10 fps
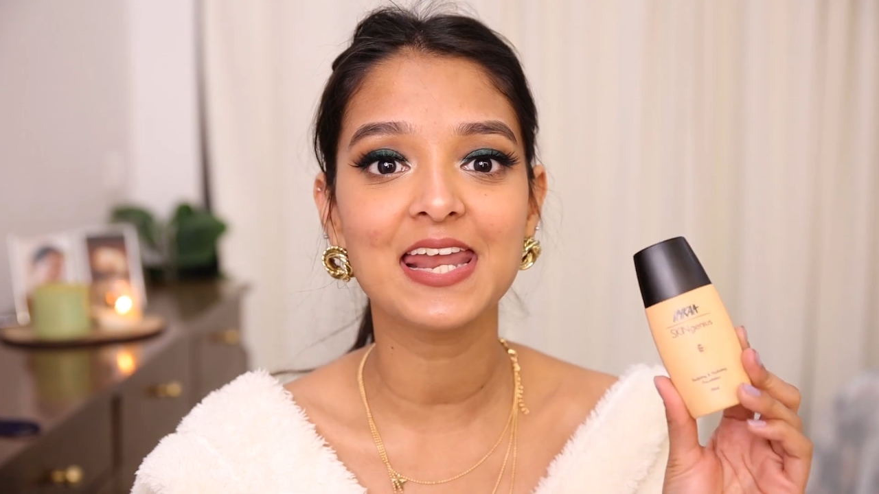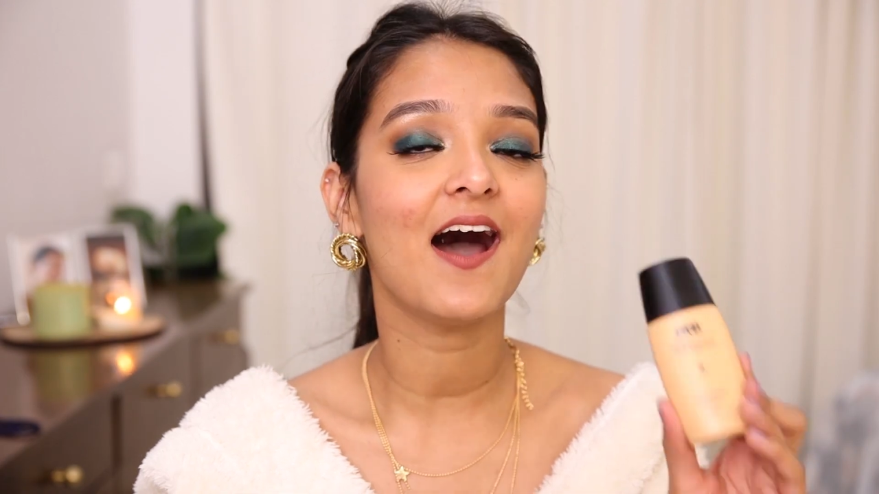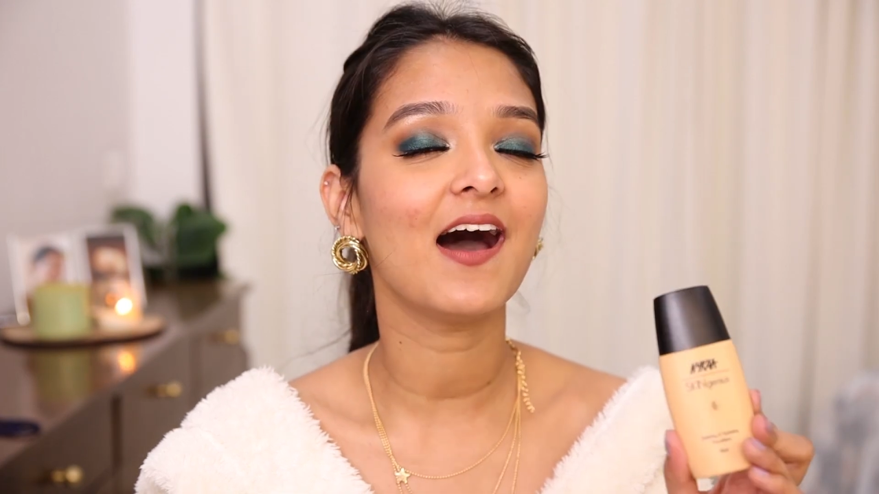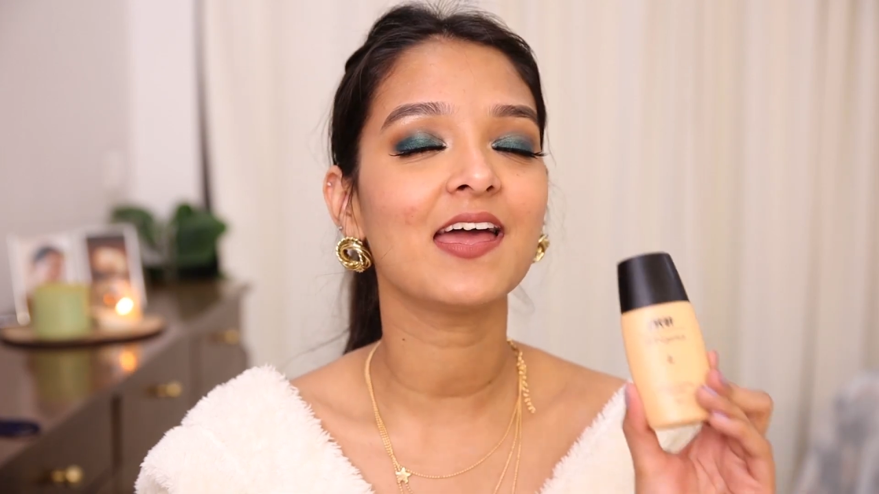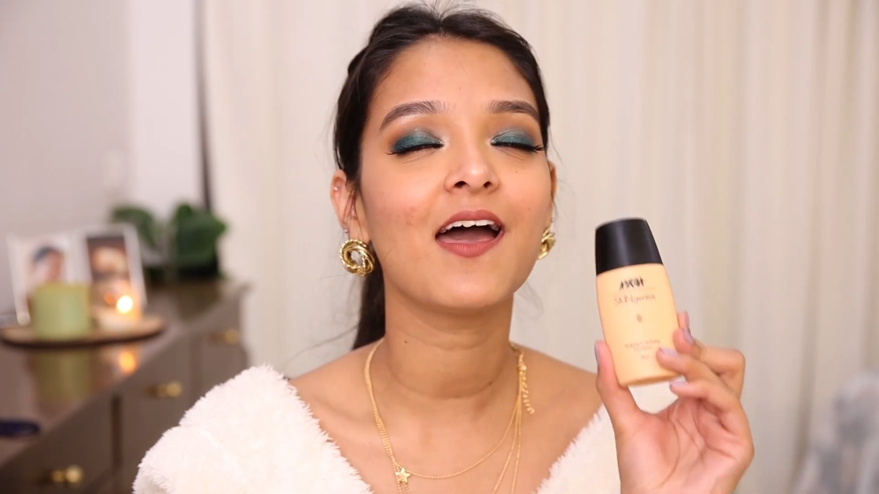
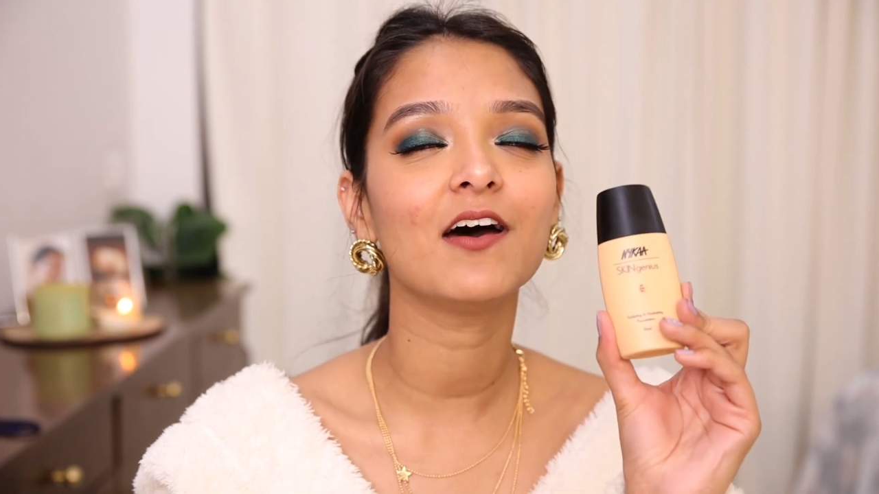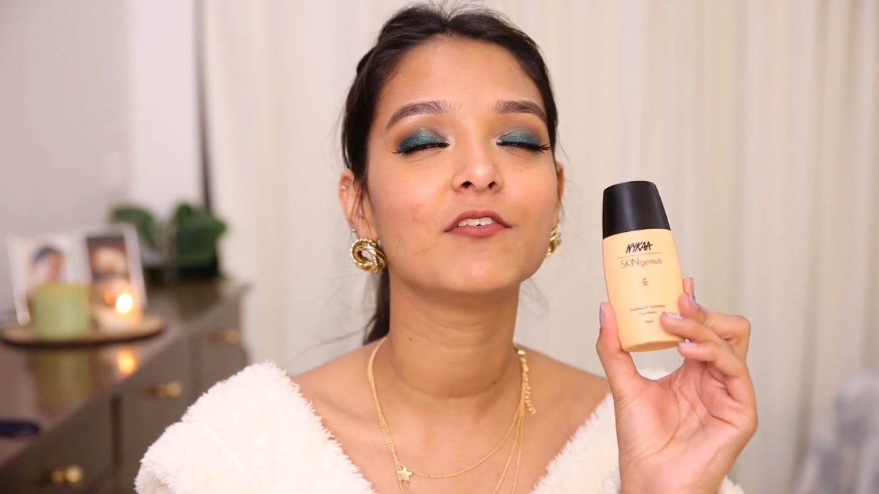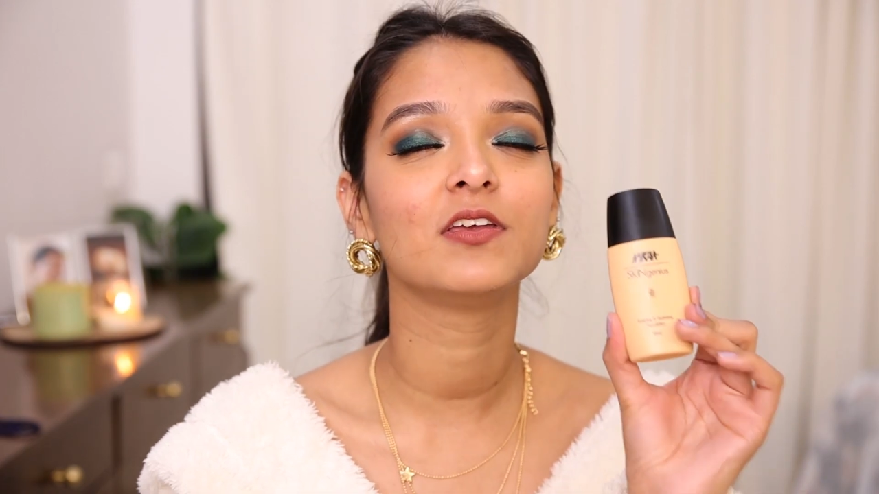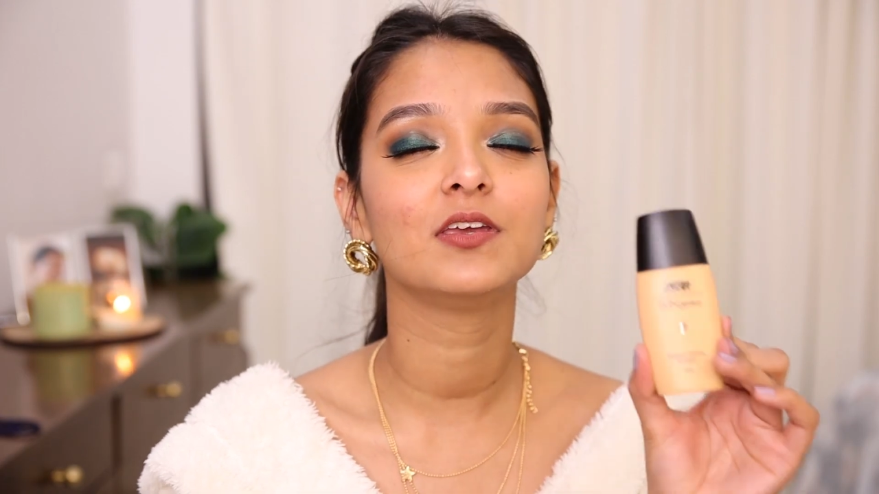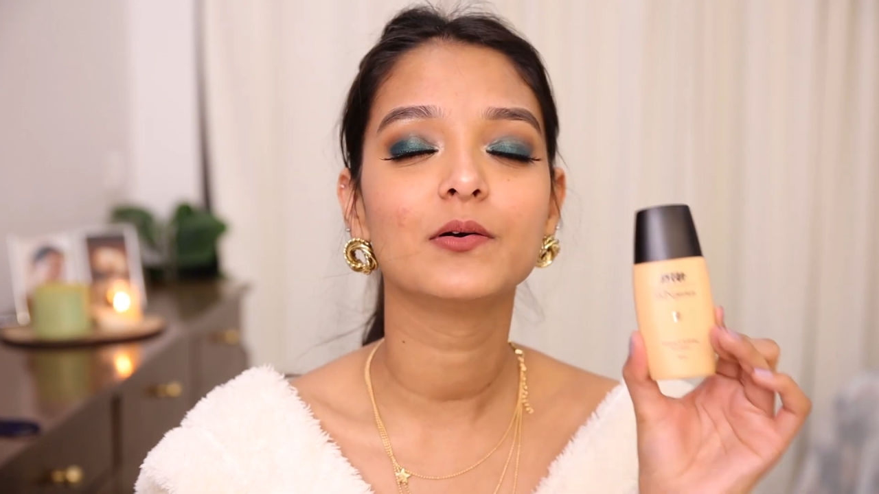I have
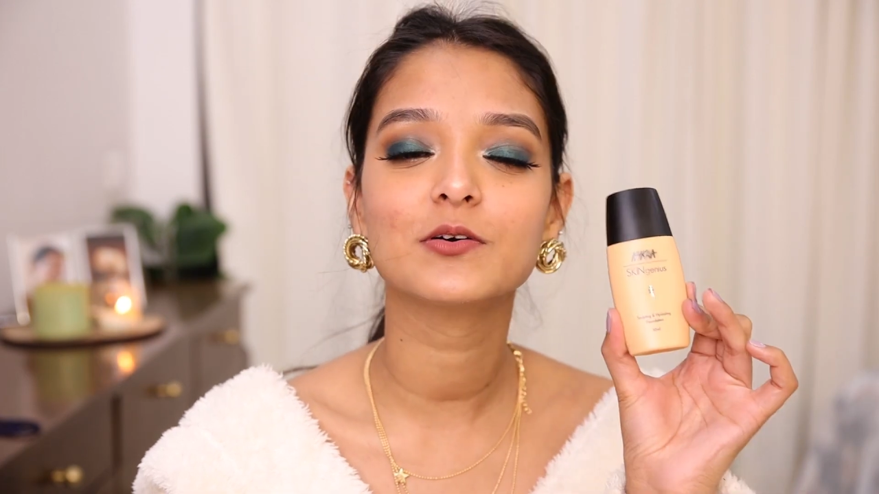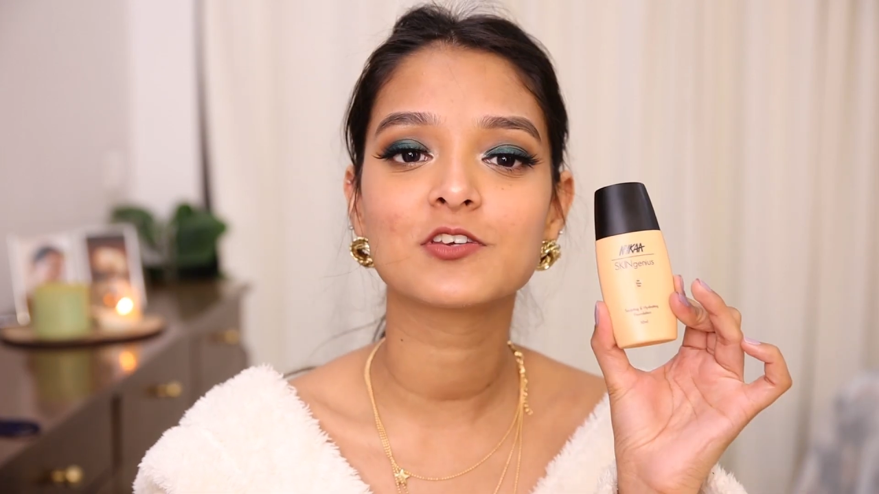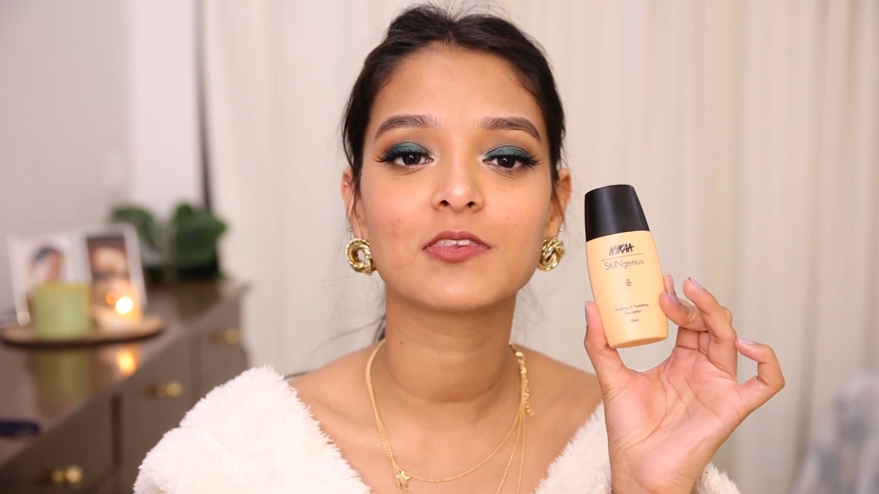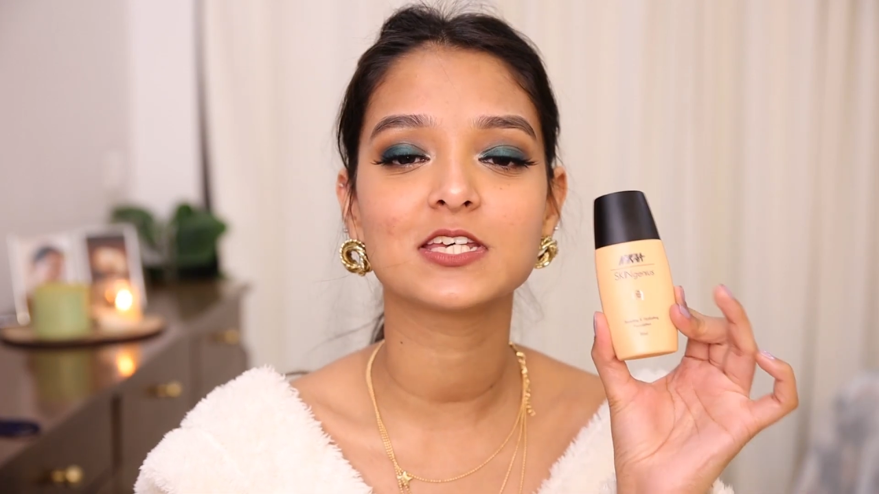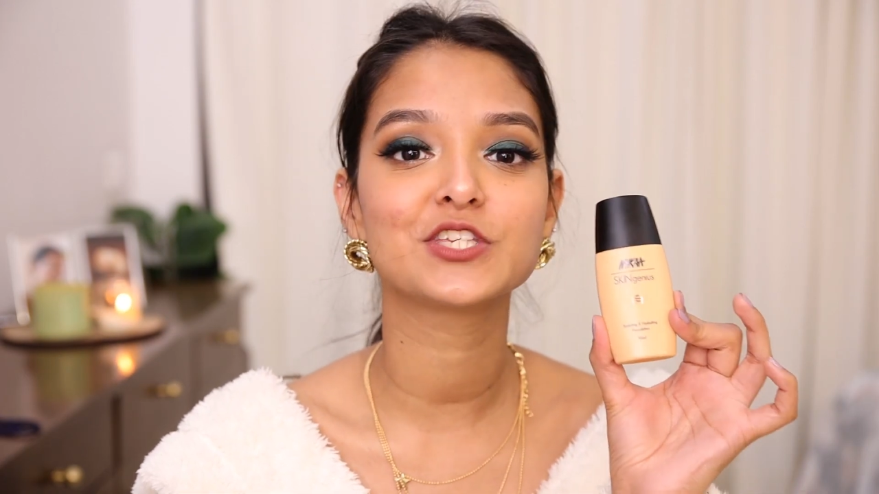
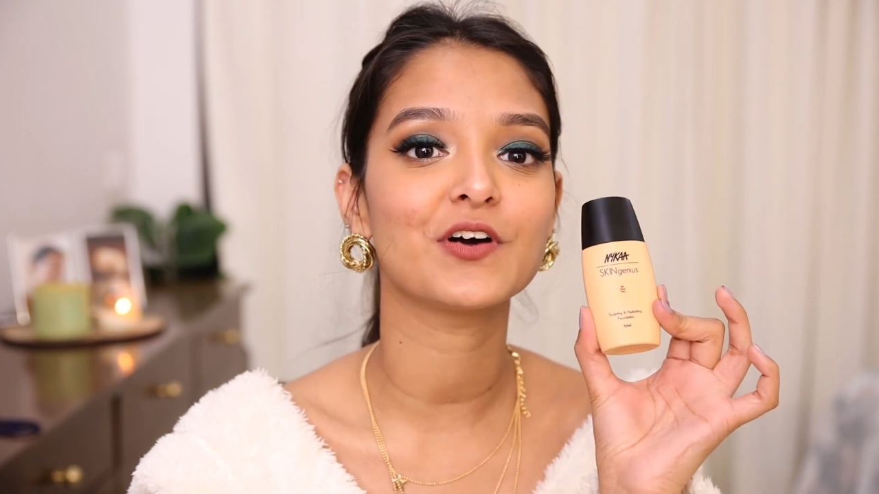used this